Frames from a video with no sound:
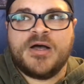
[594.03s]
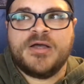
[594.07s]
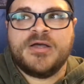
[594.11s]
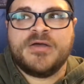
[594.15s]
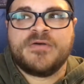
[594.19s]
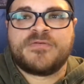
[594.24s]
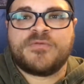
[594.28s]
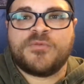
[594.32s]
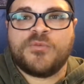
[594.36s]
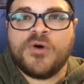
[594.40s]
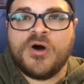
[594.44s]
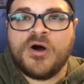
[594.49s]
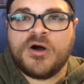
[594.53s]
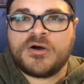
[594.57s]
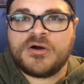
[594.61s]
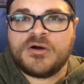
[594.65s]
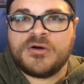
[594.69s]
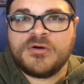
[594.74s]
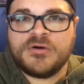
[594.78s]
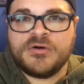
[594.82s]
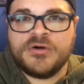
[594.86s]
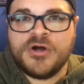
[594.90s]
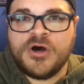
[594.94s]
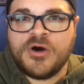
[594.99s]
If
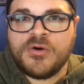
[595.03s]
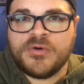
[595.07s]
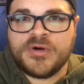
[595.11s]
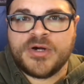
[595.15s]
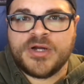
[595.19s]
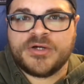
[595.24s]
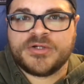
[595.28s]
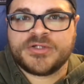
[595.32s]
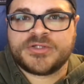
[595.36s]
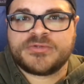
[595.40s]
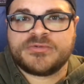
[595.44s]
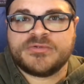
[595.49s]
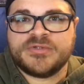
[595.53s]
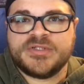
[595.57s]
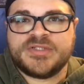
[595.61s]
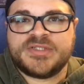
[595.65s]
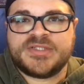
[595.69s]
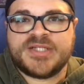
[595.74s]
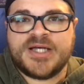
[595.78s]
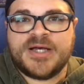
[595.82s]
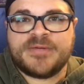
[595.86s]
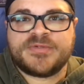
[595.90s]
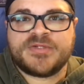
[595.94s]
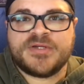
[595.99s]
Walker or no one else really
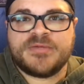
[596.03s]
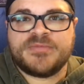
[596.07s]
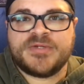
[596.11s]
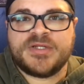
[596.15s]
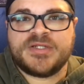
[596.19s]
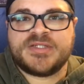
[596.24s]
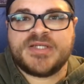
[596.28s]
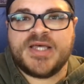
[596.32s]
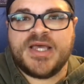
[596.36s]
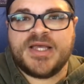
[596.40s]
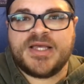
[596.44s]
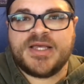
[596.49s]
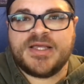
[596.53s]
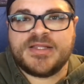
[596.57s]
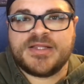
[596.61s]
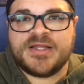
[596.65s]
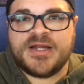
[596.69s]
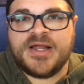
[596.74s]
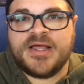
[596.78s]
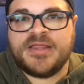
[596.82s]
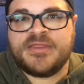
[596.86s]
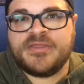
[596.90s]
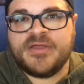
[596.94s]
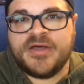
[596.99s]
steps up to take it, then
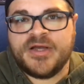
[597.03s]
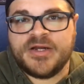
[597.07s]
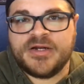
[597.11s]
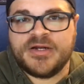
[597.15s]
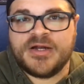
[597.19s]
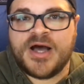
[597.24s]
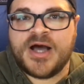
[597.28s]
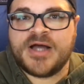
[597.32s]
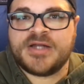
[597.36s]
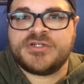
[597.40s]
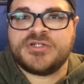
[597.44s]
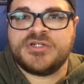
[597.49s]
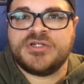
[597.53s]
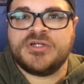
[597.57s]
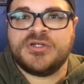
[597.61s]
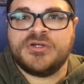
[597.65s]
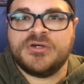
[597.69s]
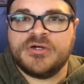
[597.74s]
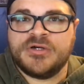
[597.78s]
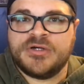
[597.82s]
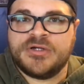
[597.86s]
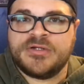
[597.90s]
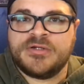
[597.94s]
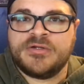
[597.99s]
I think Najee
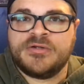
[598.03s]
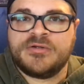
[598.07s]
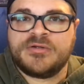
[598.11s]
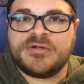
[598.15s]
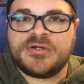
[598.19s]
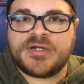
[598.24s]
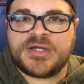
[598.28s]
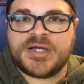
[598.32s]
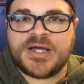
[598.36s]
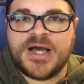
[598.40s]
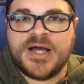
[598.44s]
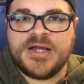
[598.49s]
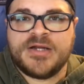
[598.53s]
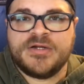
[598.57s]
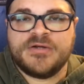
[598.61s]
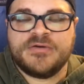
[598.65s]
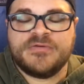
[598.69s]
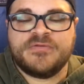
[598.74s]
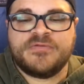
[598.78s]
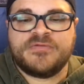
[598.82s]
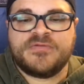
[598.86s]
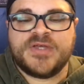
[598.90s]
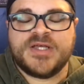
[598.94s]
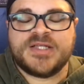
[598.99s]
Good kind
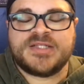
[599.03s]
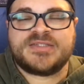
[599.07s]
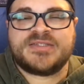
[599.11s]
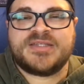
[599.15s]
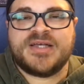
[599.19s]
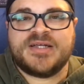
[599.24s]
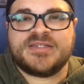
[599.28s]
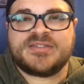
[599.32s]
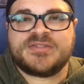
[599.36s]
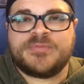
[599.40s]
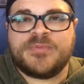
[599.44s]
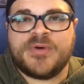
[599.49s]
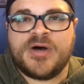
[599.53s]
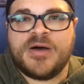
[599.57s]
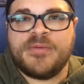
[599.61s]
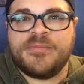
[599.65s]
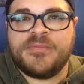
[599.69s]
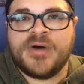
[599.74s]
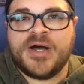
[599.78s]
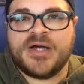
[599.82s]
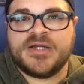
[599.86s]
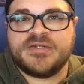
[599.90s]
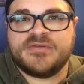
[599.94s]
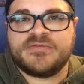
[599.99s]
of gets that spot
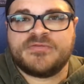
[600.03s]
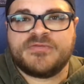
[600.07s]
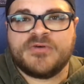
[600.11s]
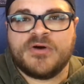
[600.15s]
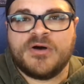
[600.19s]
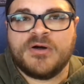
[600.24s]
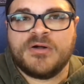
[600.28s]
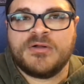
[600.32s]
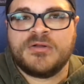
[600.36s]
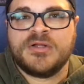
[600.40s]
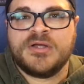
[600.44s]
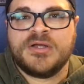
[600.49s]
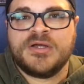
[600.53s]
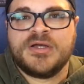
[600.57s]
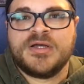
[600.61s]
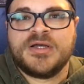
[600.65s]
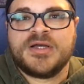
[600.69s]
by default.